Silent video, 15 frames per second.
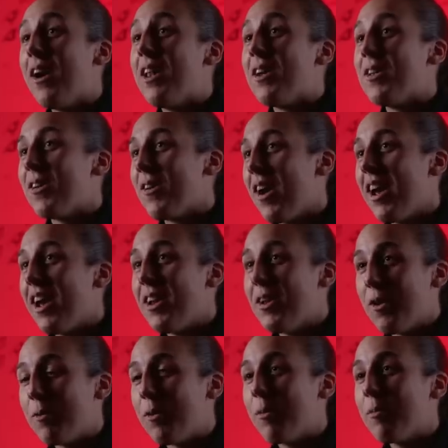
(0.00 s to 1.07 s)
I looked all right and
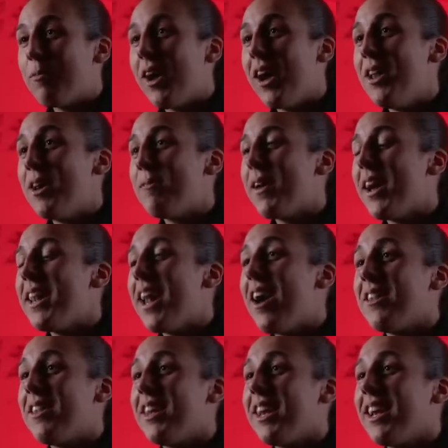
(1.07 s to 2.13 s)
normal, but I look back
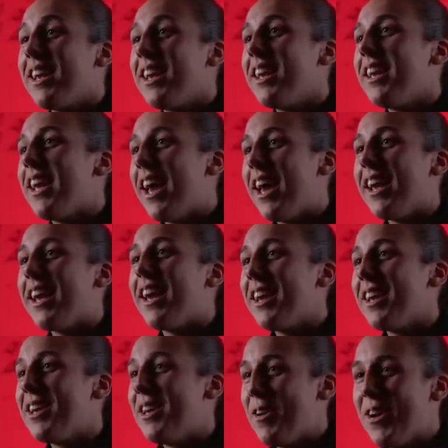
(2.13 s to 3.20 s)
now and think, yeah,
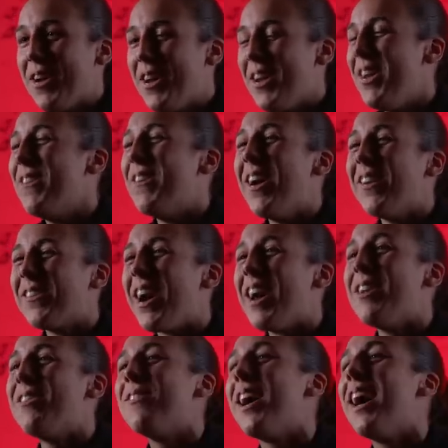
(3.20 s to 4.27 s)
you weren't
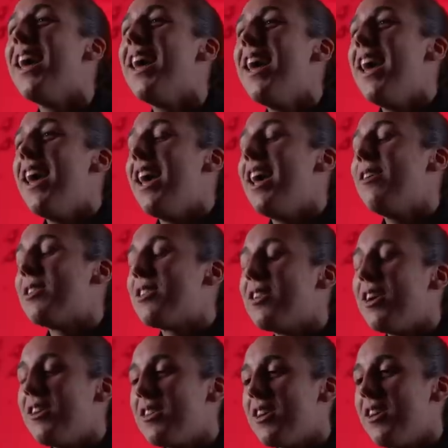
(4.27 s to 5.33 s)
right. But it was
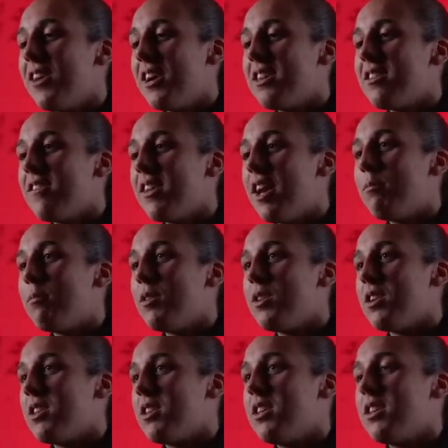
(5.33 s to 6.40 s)
so nice for them
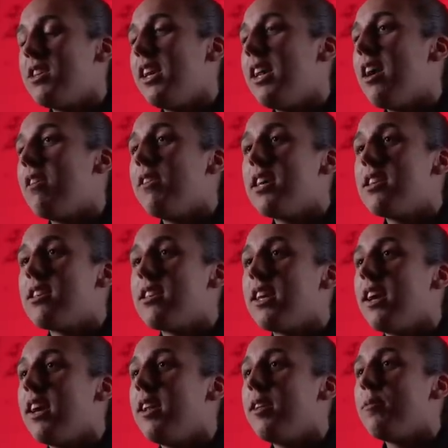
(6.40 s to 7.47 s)
just to see their faces
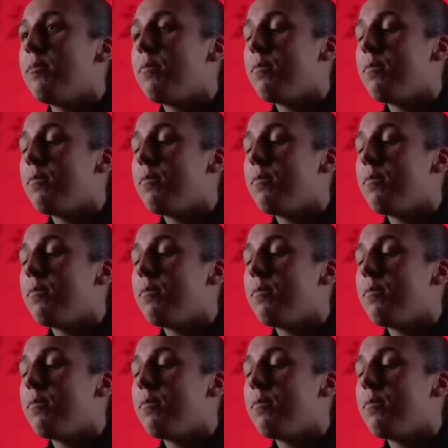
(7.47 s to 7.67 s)
again,